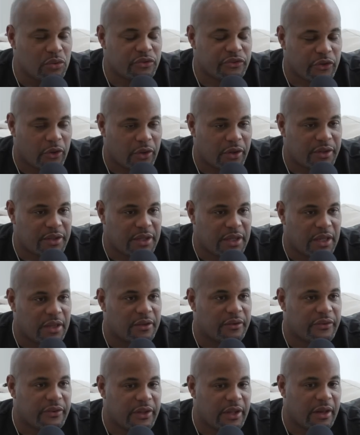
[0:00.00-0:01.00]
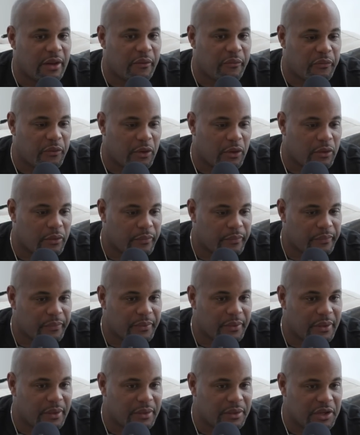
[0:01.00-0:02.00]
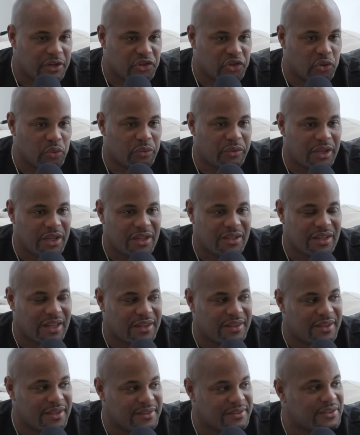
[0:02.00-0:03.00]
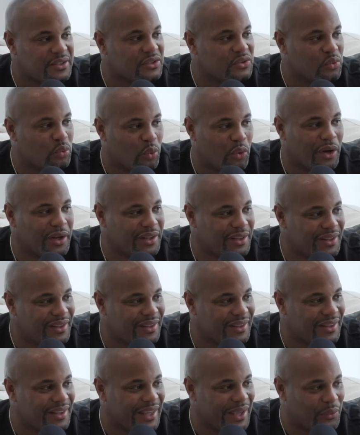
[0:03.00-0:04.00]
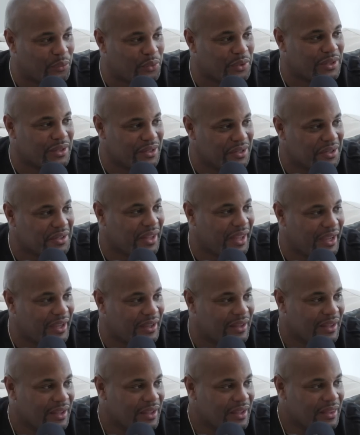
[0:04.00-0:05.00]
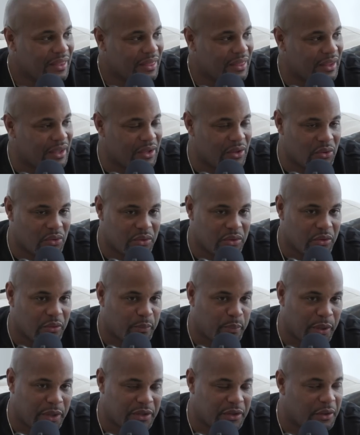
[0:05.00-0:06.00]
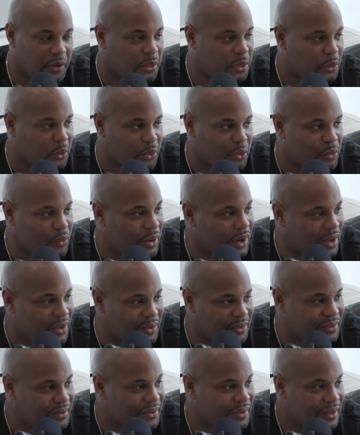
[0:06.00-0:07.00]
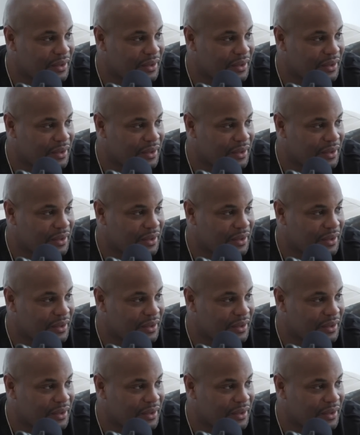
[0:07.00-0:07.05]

started to get into the NFL, did you think that this is what it would look like? You know, you're picked in the third round.